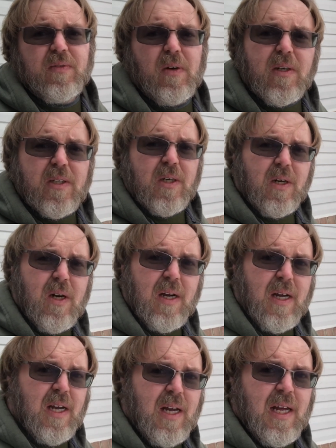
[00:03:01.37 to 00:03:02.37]
furniture
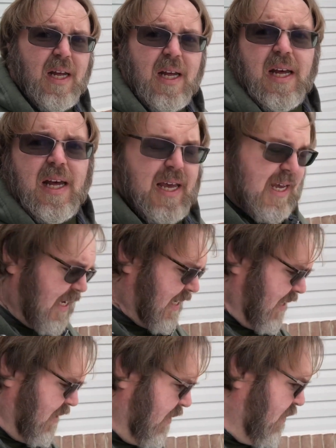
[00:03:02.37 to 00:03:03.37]
and
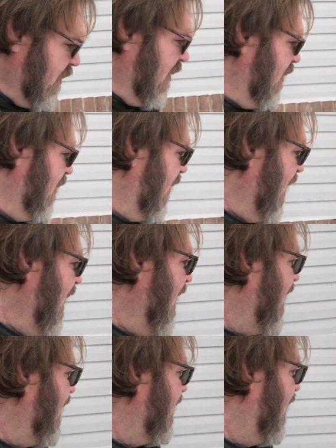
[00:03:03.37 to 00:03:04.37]
get on the road
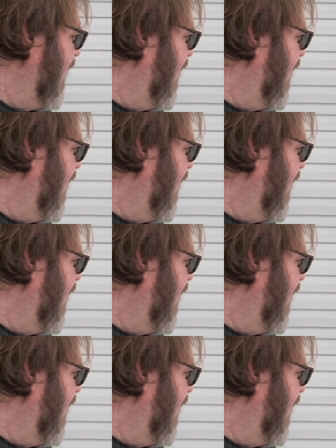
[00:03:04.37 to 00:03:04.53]
and